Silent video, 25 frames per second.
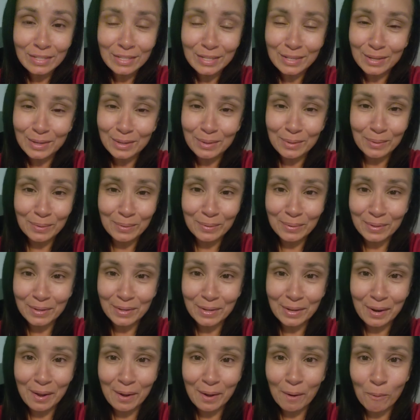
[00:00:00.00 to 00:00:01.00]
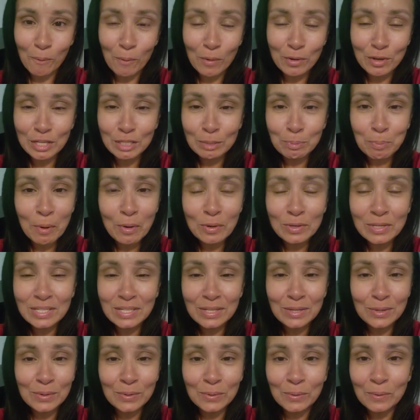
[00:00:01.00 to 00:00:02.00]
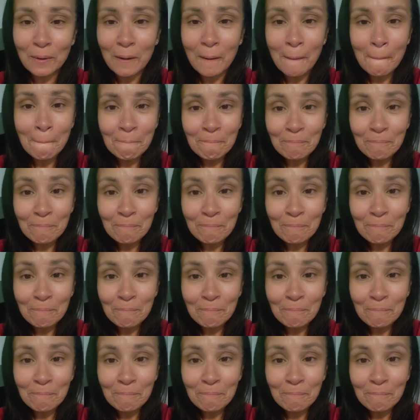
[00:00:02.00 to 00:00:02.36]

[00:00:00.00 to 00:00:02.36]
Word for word: to do. You know, we're just supposed to